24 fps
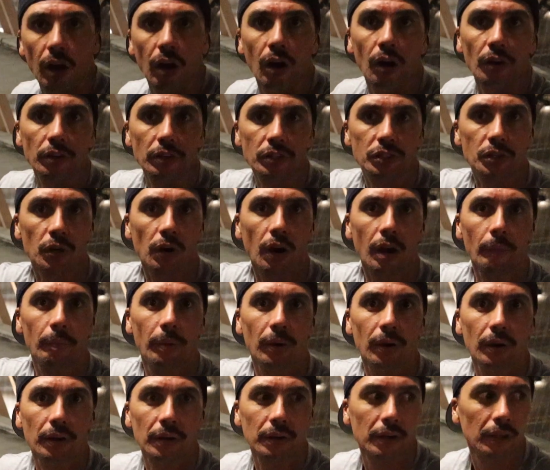on a
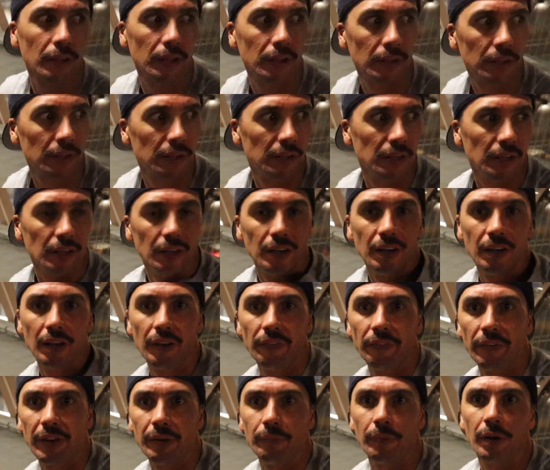tripod,
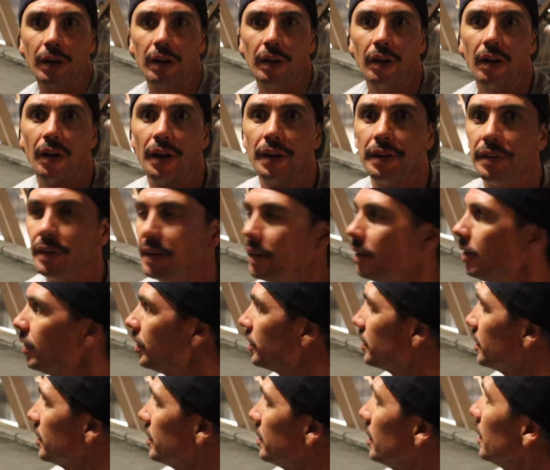then my idea is
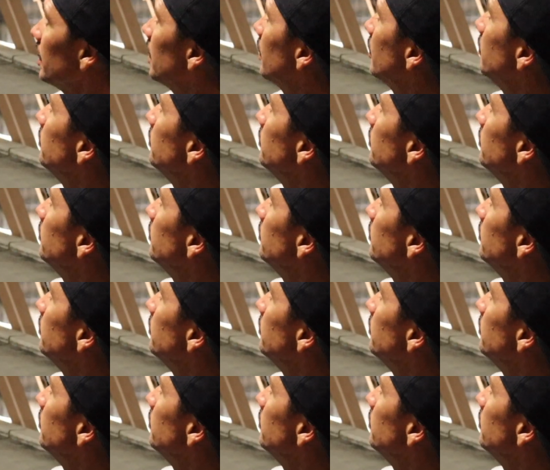just to